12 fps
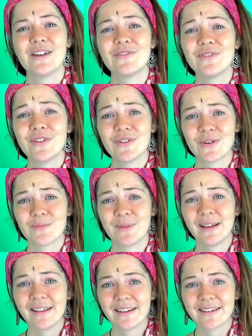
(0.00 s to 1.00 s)
you're
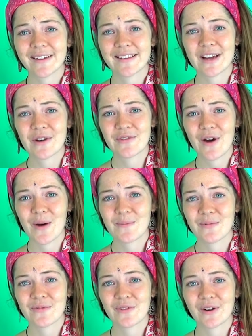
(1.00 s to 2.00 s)
beating yourself
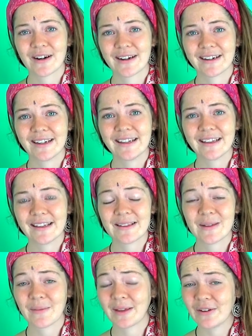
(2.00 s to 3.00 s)
up for eating
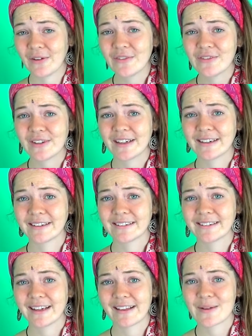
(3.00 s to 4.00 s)
something
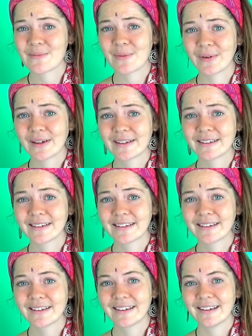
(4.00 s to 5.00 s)
non-vegan at some point,
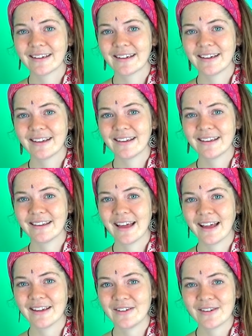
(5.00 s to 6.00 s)

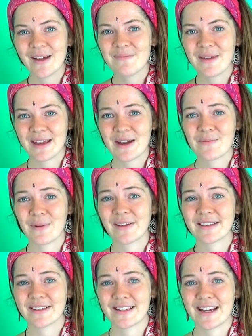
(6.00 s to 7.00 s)
then you're not making a
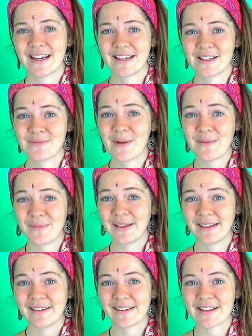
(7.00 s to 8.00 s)
positive change by
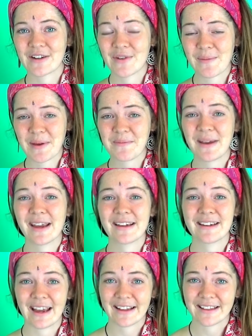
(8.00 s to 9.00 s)
beating yourself up. You're making
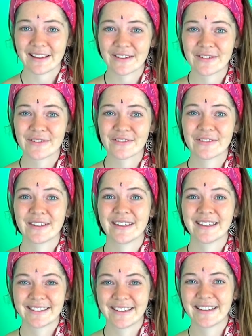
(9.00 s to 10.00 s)
a negative
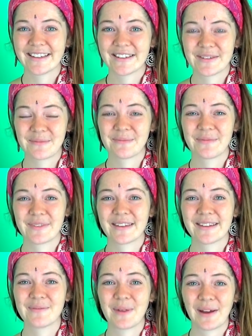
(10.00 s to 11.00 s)
change
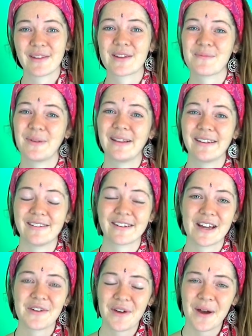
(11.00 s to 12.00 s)
because you're beating
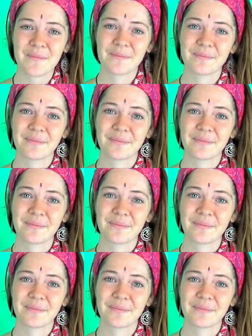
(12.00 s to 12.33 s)
yourself up.